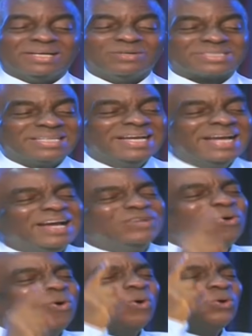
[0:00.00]
You see,
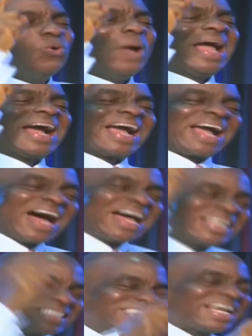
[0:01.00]
you, you
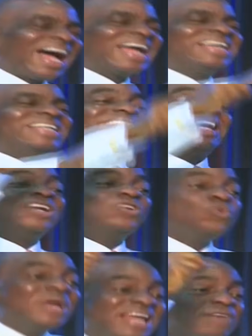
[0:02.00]
encounter it
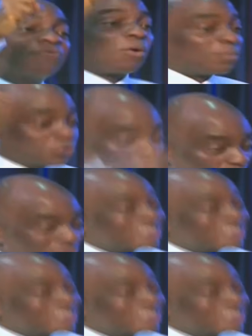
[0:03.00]
genuinely from source,